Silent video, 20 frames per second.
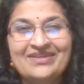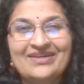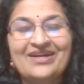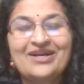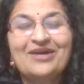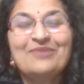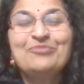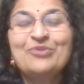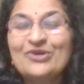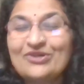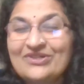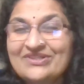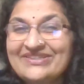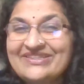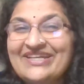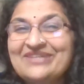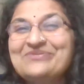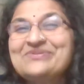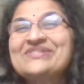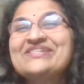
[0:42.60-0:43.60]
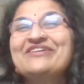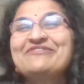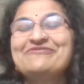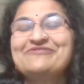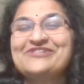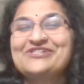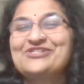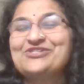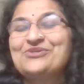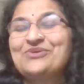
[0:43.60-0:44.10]
A book that was
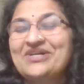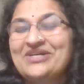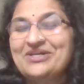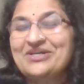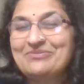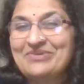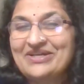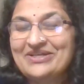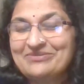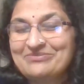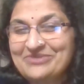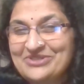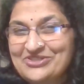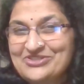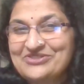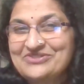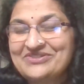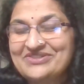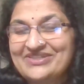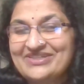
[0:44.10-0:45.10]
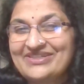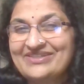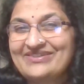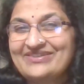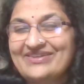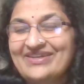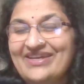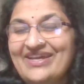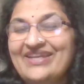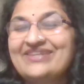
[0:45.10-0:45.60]
gifted to her by a missionary,
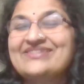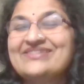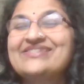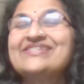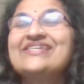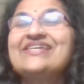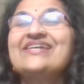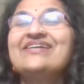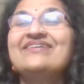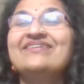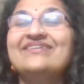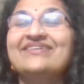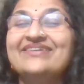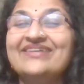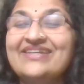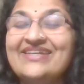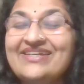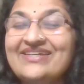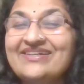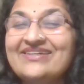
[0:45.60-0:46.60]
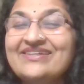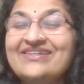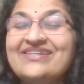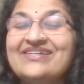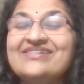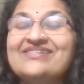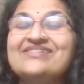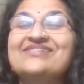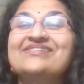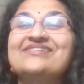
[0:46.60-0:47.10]
and seeing her
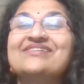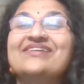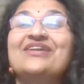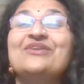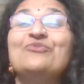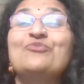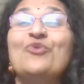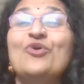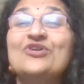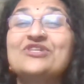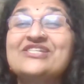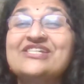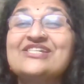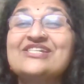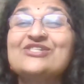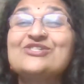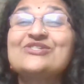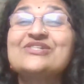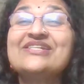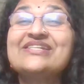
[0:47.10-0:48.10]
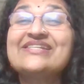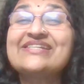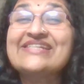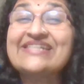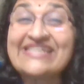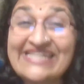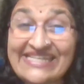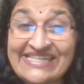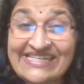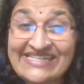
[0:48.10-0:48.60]
eagerness in wanting to
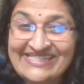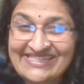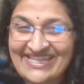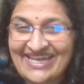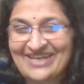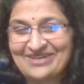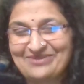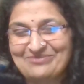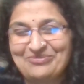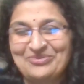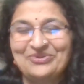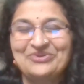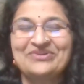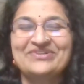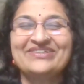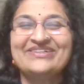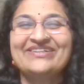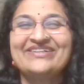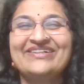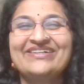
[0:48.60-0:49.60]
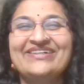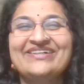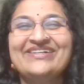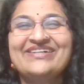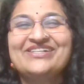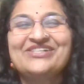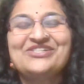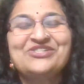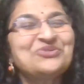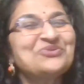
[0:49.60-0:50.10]
read that book,
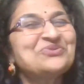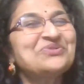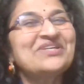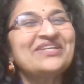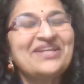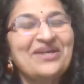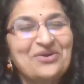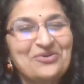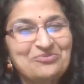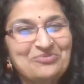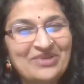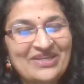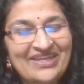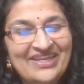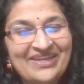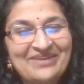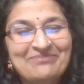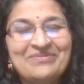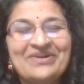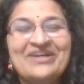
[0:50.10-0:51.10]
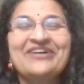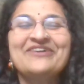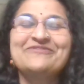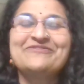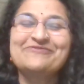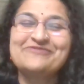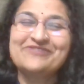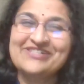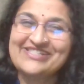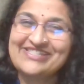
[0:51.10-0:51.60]
Jyoti Rao became her
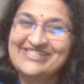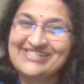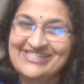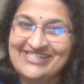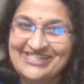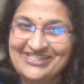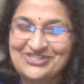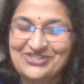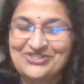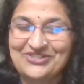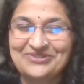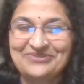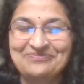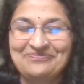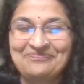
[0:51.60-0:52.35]
first teacher.